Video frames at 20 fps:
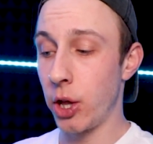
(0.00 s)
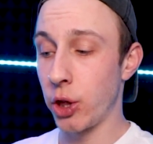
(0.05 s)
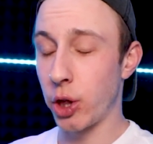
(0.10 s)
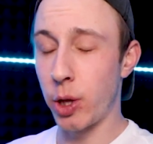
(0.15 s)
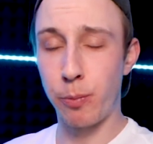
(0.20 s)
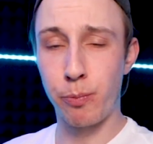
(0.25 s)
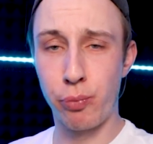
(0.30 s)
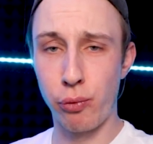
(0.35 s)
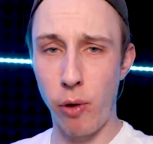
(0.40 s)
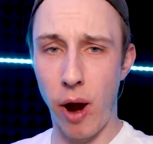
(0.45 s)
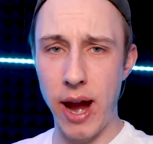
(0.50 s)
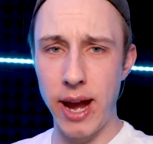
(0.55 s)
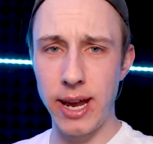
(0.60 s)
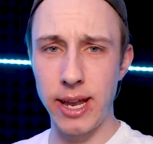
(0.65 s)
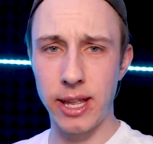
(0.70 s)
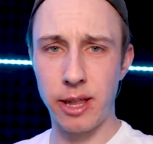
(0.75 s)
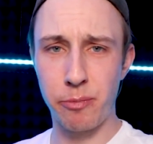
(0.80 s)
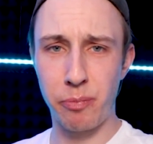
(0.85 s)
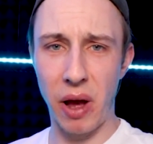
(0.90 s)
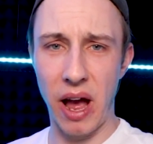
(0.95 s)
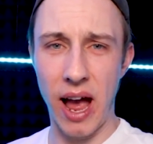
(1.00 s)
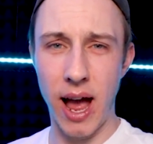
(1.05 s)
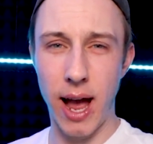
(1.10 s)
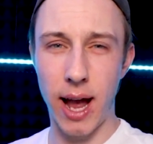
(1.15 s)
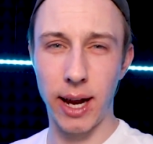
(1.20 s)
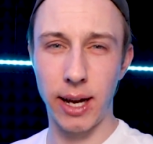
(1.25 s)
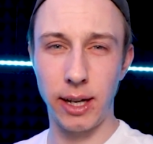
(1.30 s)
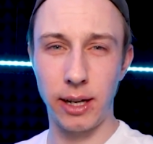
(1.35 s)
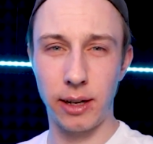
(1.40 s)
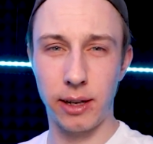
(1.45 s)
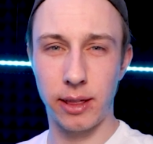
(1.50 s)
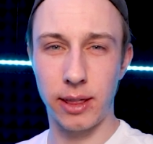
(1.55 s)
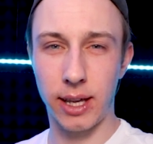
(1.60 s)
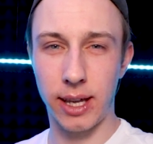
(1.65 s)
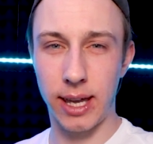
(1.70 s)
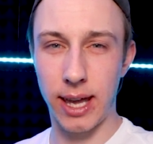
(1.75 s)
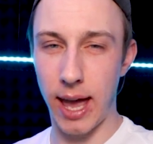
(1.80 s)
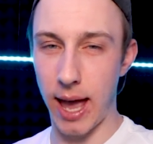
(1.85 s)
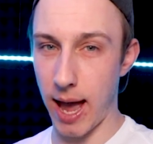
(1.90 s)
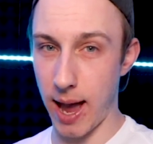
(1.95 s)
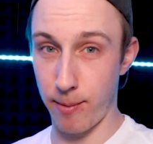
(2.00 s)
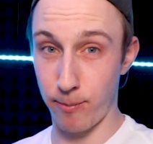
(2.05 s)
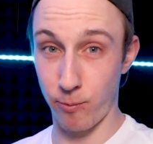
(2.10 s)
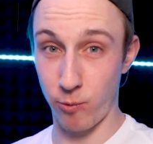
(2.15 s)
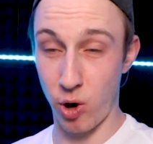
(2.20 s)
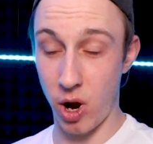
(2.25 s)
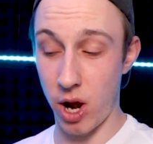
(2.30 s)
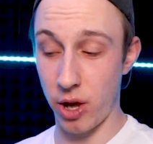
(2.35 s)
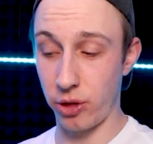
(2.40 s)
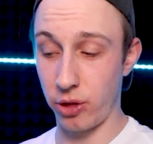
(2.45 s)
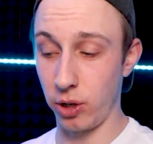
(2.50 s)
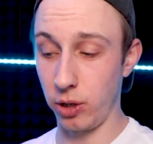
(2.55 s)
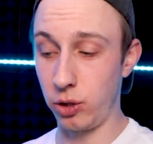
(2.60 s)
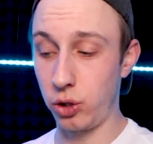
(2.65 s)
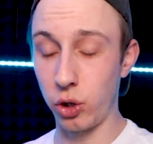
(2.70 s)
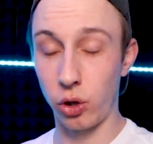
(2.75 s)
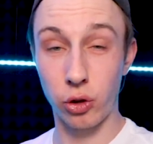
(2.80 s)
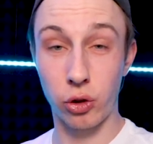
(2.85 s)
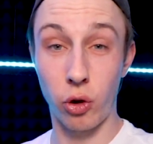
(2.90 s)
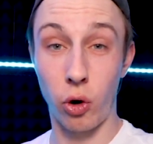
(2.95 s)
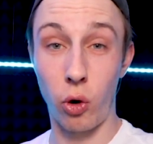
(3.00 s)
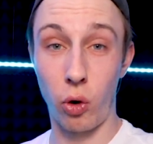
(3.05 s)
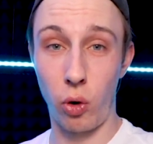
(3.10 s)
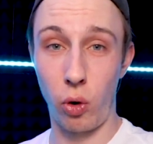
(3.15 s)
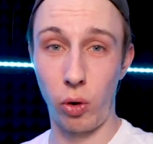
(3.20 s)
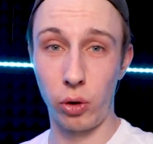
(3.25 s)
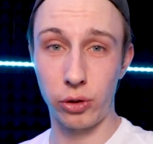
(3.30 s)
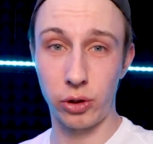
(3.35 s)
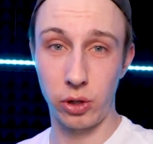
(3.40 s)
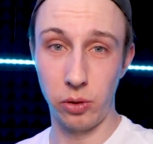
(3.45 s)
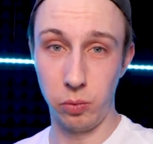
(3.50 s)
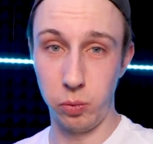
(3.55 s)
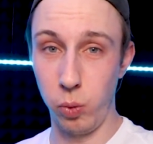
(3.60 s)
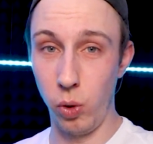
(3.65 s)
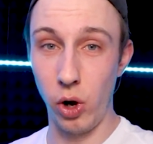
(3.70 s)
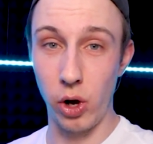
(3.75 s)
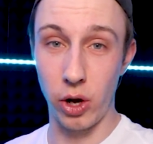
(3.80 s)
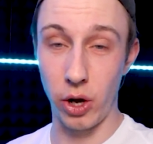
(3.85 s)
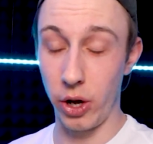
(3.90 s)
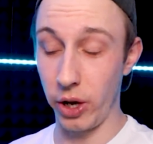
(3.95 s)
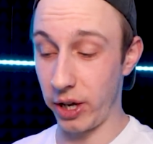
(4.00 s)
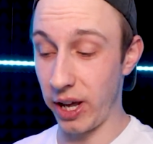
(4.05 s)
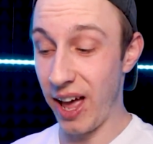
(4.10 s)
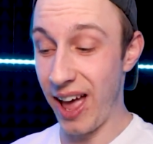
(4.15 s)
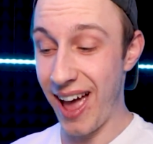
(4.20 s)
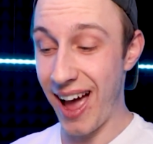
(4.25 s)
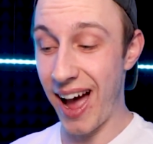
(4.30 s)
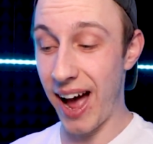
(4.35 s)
the brains behind the camera that does all the work,